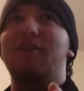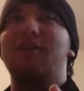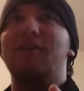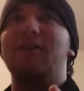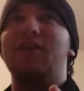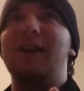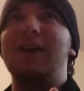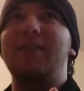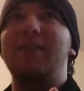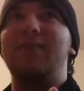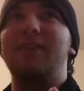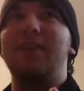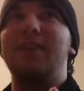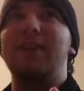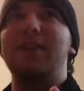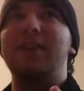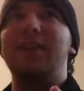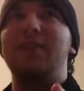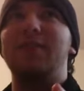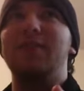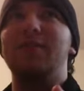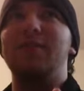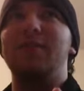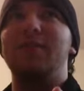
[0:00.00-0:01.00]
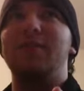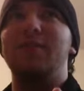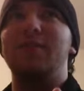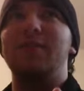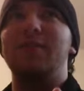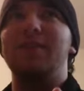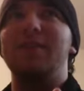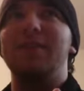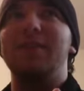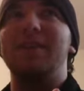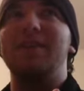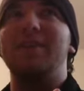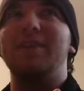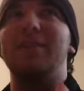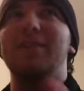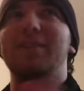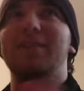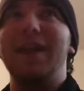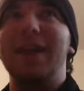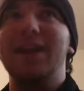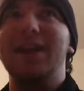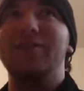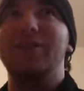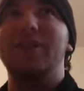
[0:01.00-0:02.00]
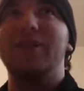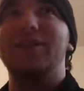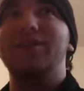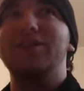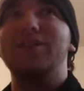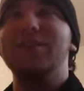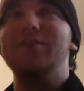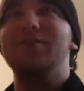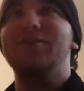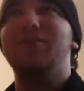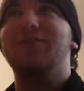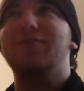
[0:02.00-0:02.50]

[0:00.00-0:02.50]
for, like, freaking 2 to 3 minutes. But Mandrea, she was